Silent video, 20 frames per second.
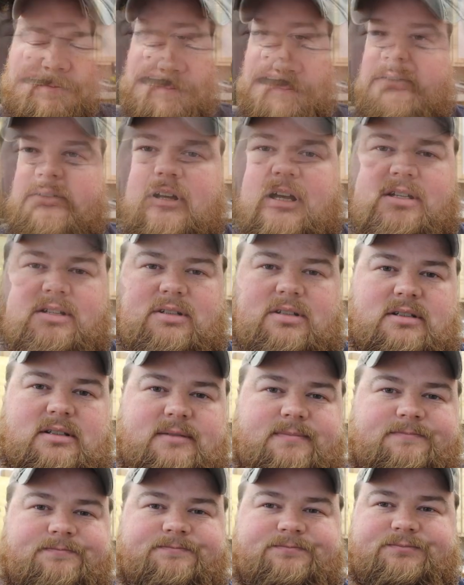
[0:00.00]
I've got
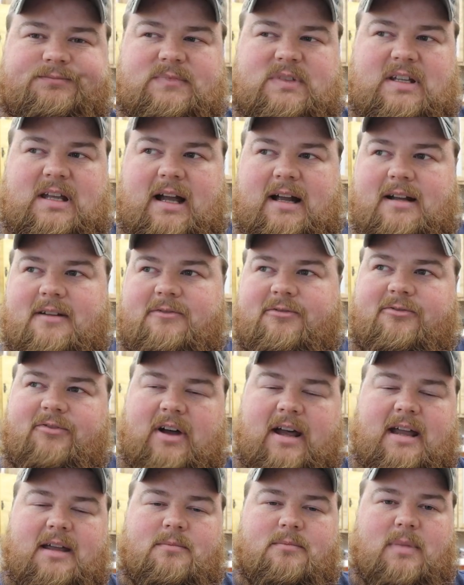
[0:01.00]
to kind of
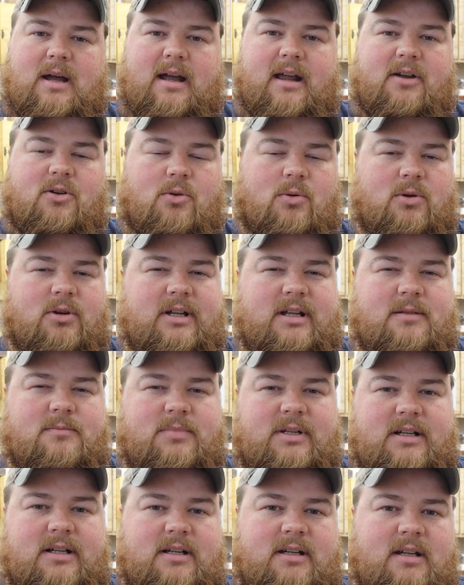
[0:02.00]
fight my hoarding
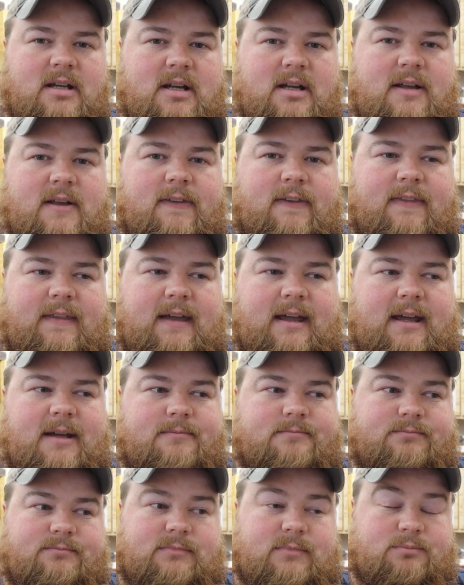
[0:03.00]
bug
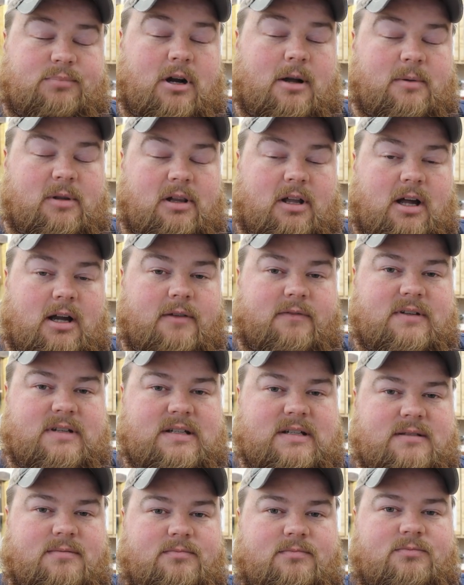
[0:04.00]
that probably a lot of
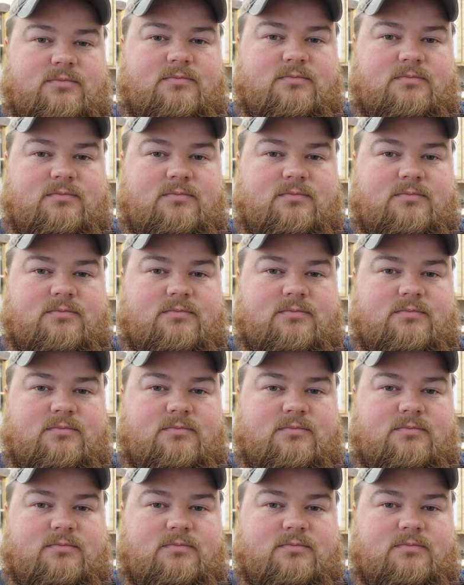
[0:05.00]
us